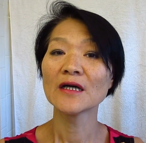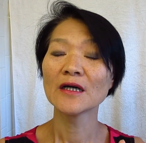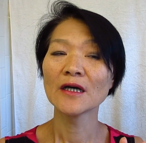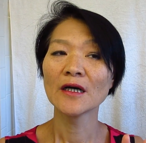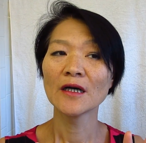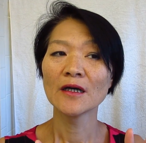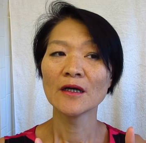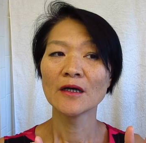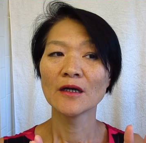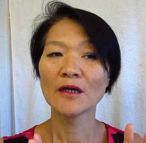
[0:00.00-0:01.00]

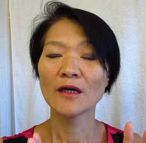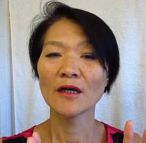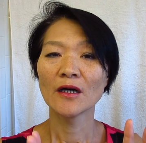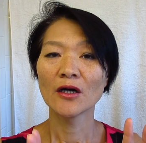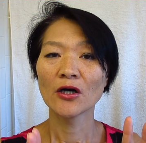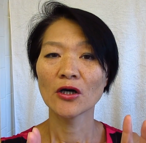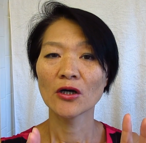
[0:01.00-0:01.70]
[no speech]